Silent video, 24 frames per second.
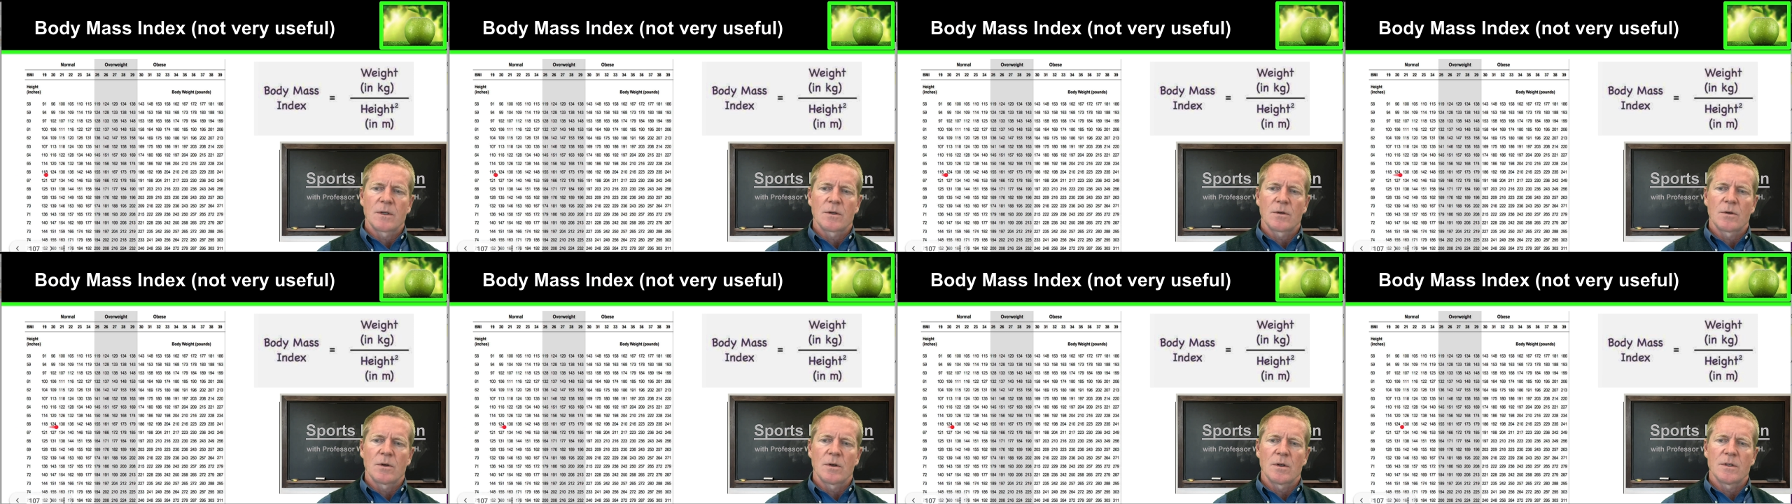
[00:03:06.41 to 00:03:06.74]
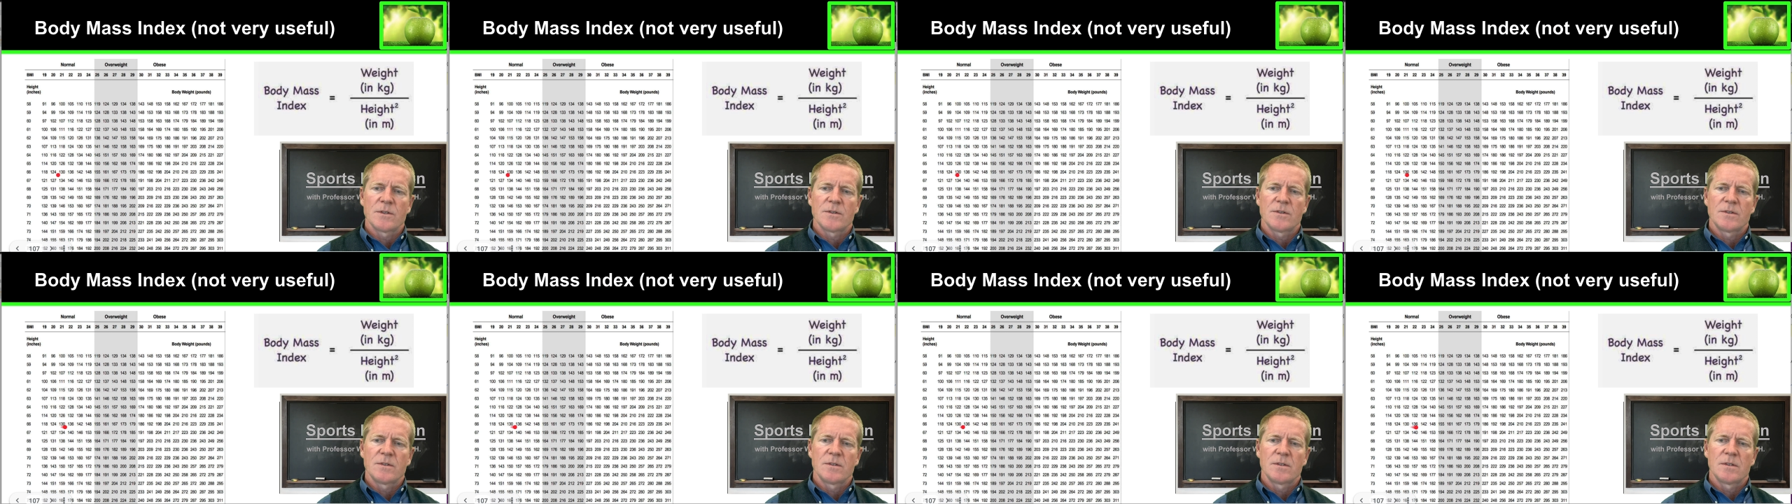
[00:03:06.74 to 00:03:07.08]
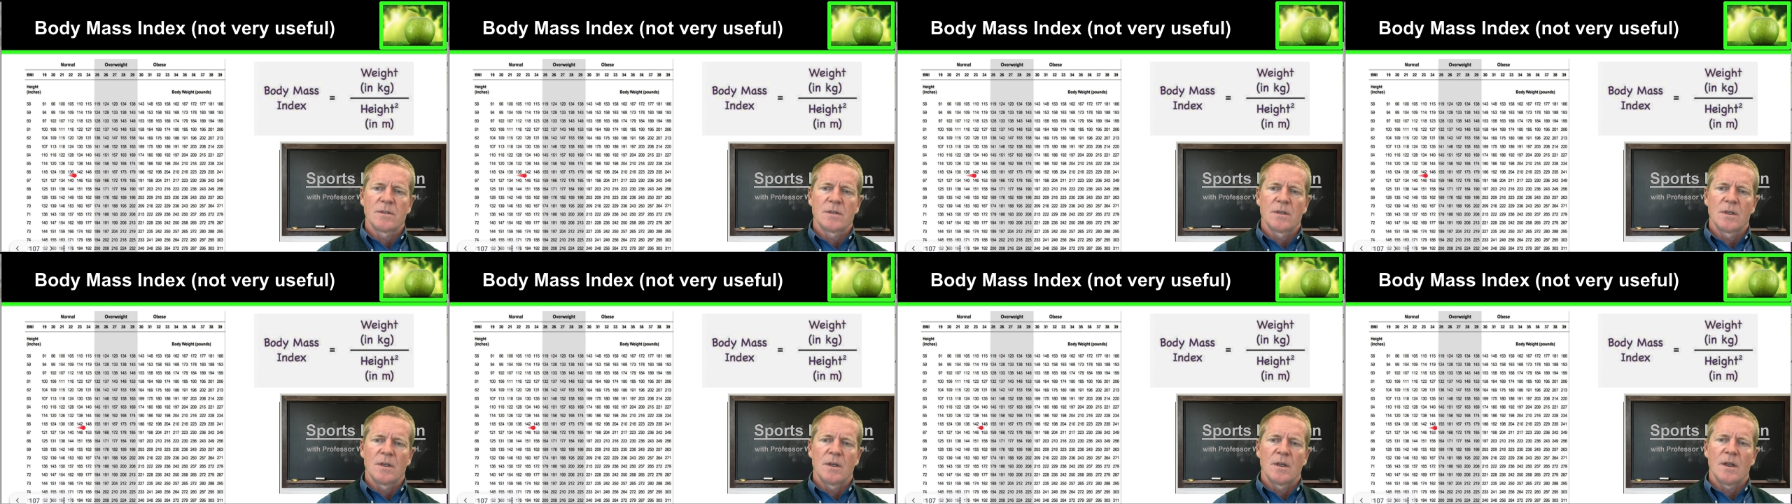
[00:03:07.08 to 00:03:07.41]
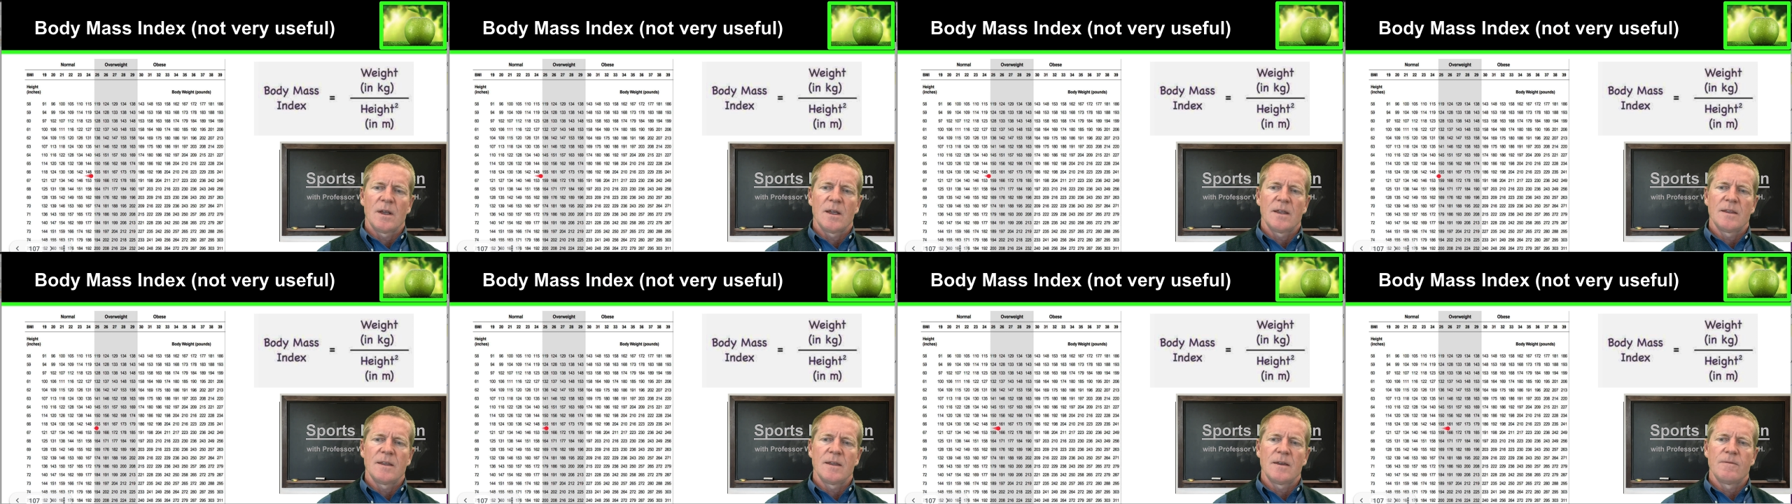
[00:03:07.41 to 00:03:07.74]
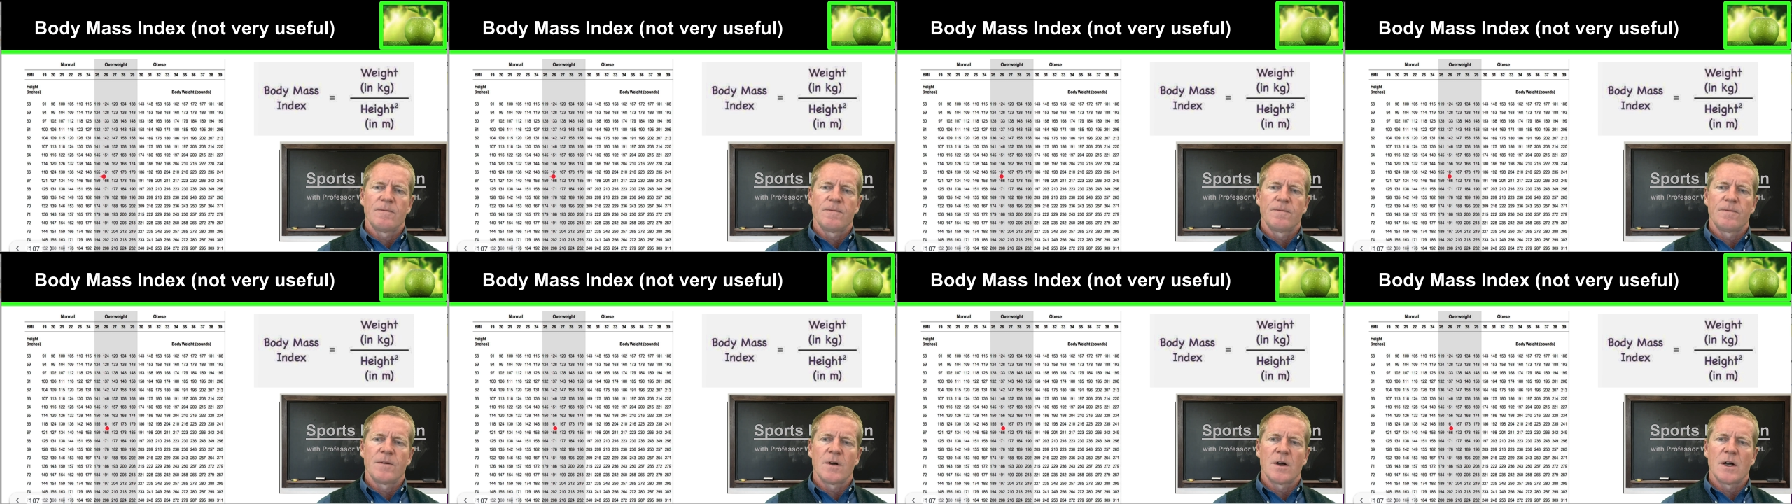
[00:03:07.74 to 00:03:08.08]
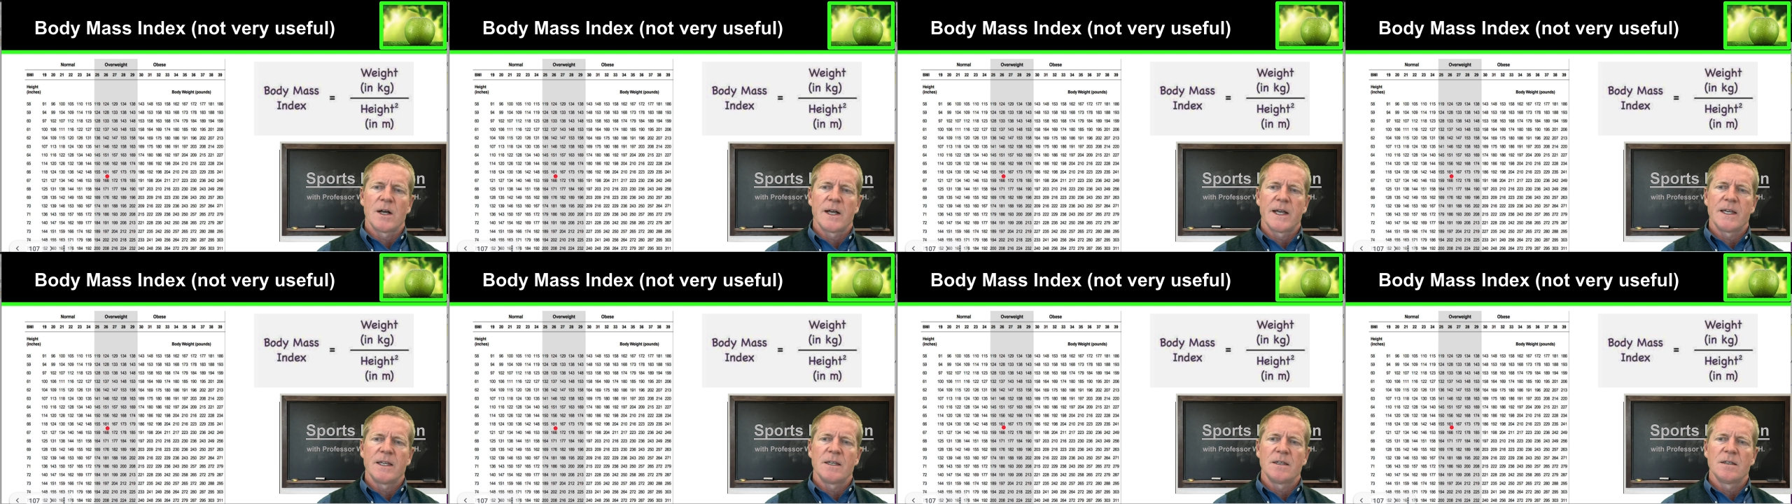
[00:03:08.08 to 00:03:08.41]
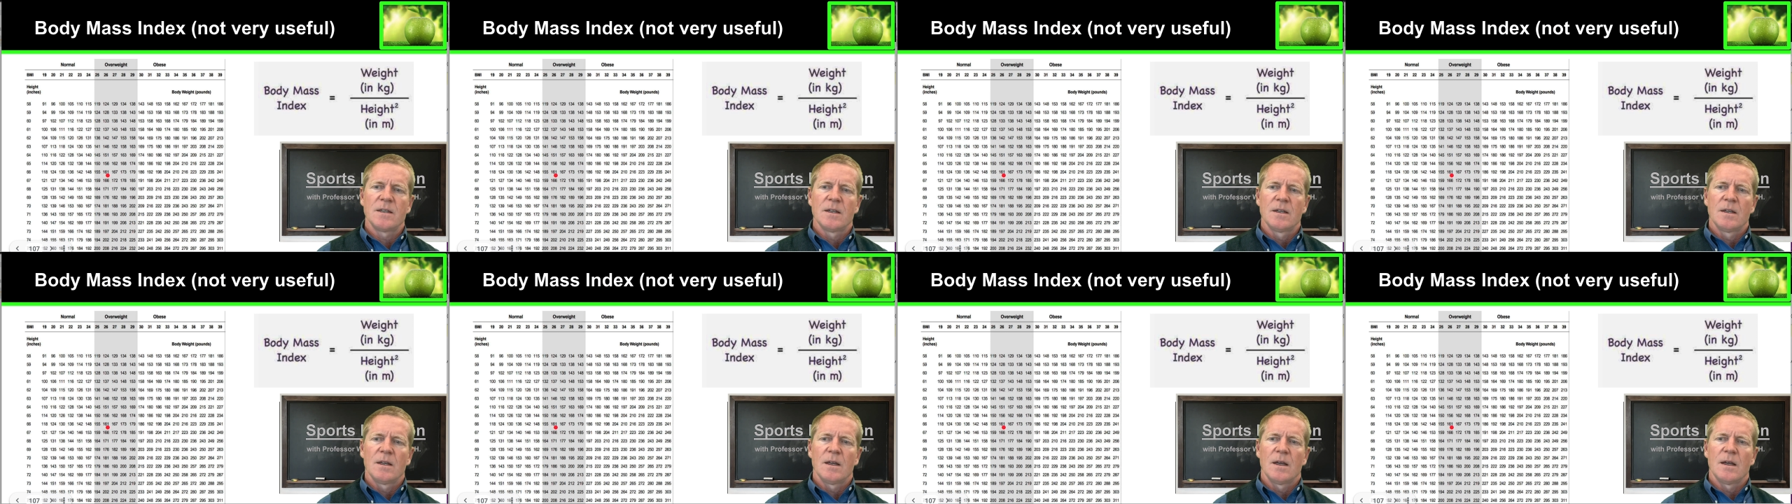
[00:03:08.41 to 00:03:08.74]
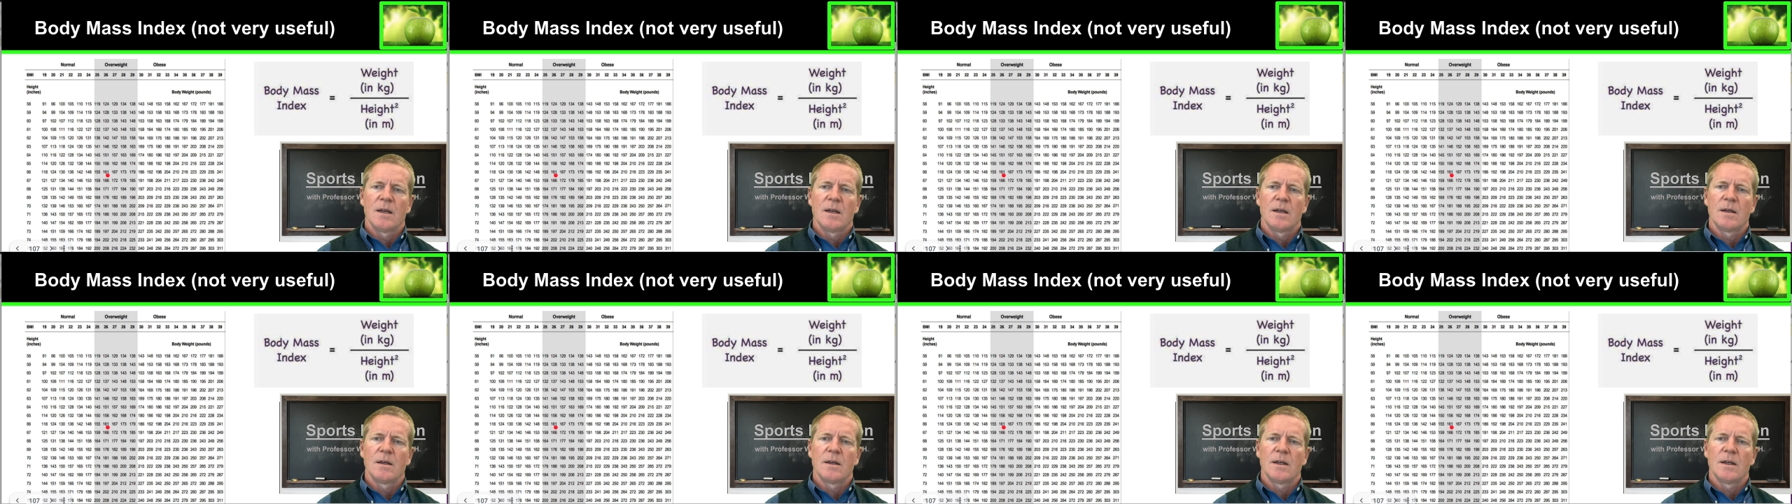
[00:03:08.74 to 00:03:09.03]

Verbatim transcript: across and then find uh,